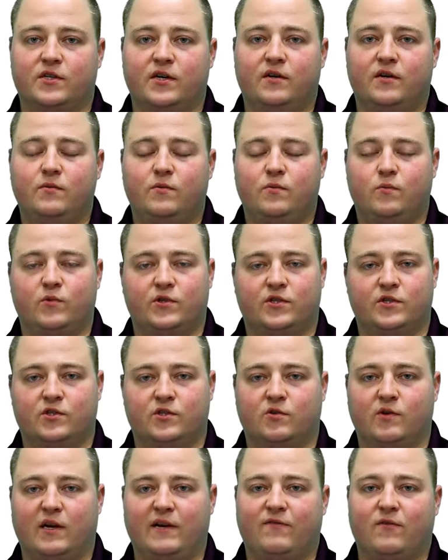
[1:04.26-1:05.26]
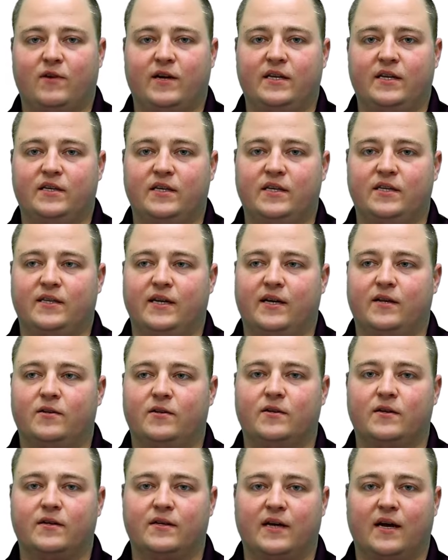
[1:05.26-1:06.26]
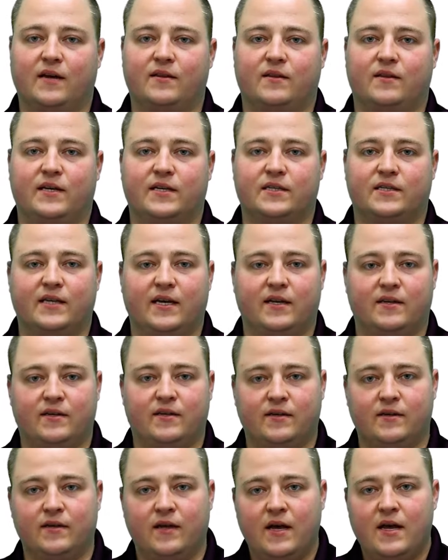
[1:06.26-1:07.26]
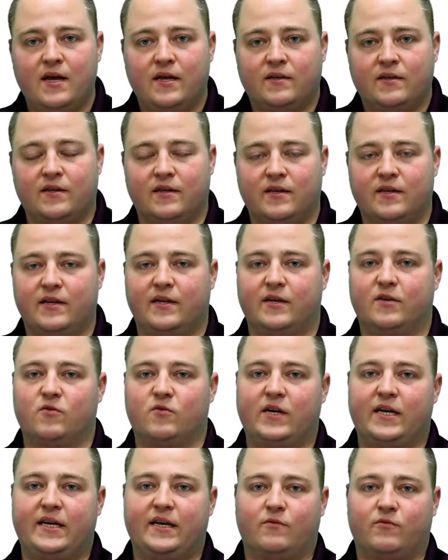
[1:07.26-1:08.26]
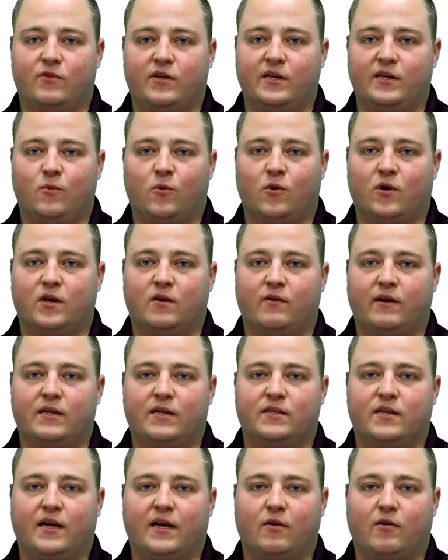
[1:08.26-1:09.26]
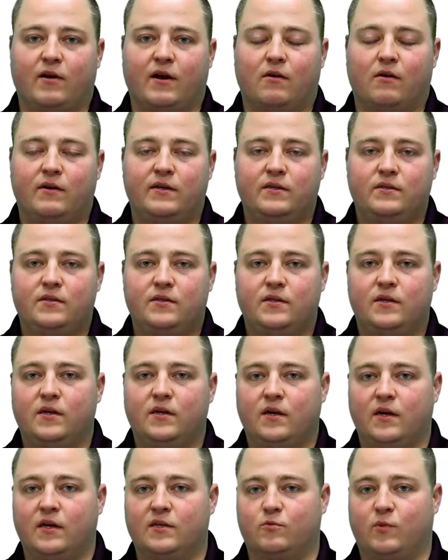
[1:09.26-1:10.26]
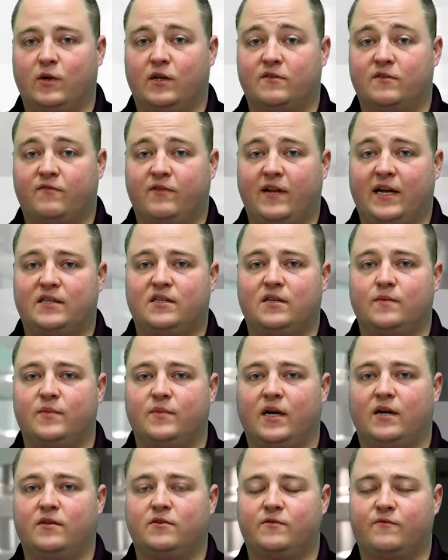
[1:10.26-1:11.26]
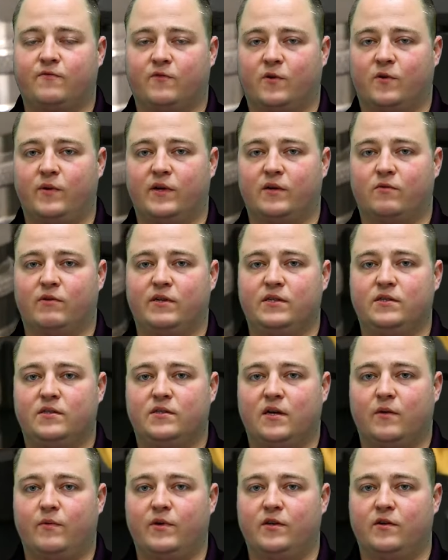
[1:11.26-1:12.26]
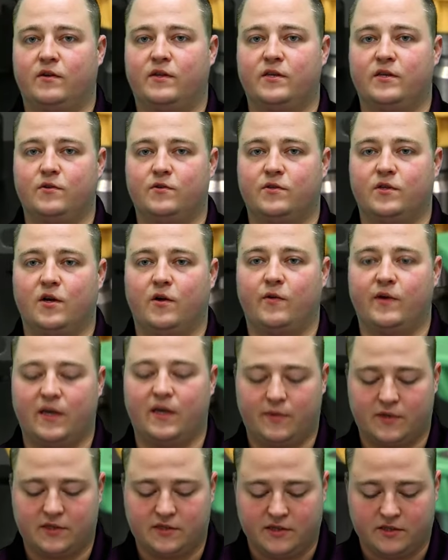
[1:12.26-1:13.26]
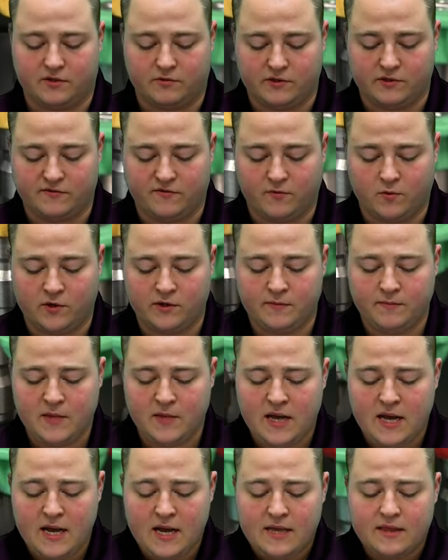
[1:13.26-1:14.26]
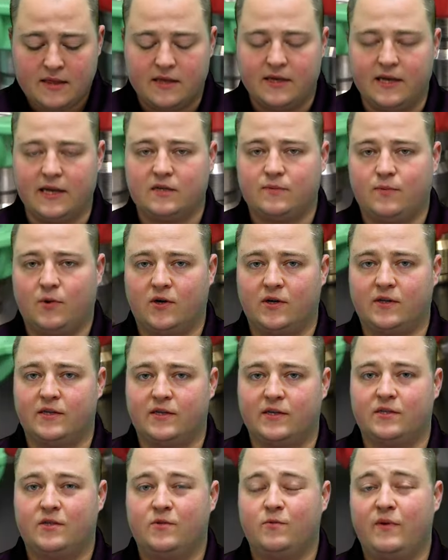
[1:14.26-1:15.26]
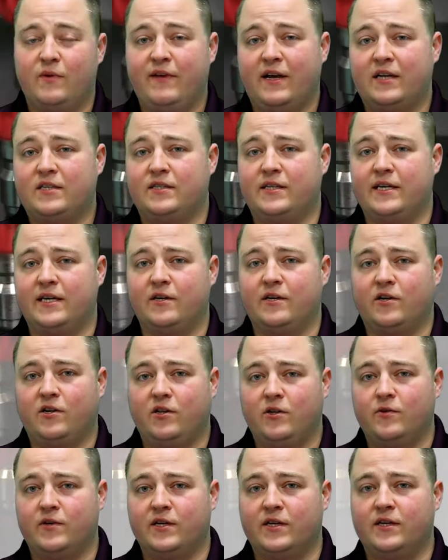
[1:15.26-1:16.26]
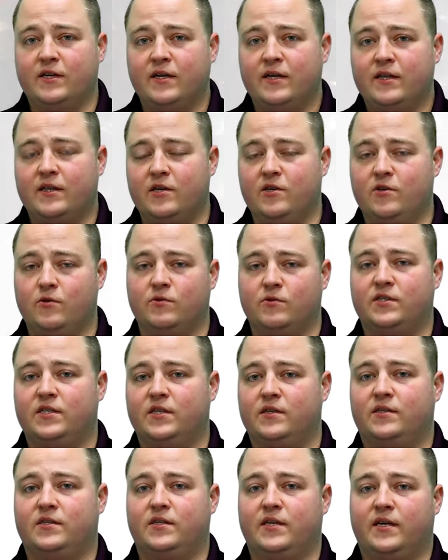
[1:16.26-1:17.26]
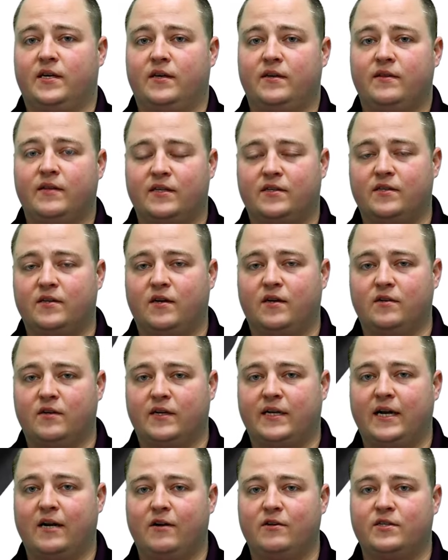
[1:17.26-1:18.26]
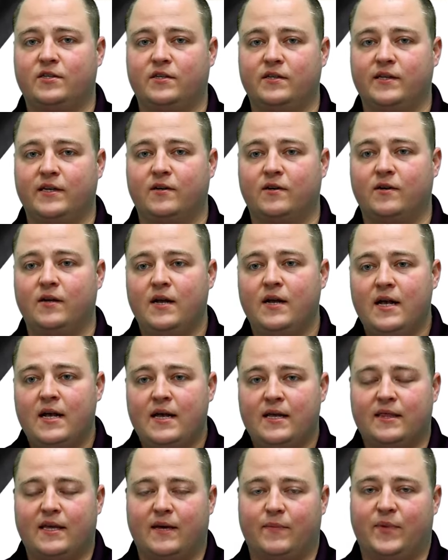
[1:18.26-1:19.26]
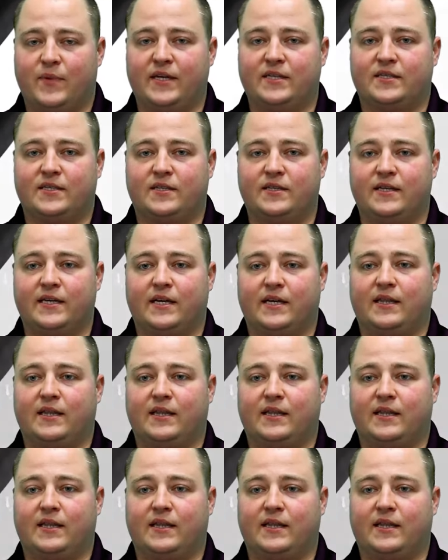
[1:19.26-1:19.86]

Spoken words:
gun, which is great for any detailer, guy that likes getting into the nitty gritty and really working around tighter areas, as well as flat tip nozzles for quick rinse, so that we don't have to use the OEM accessories for it. The next part of this, we've actually included the UCC. That's an undercarriage cleaner that basically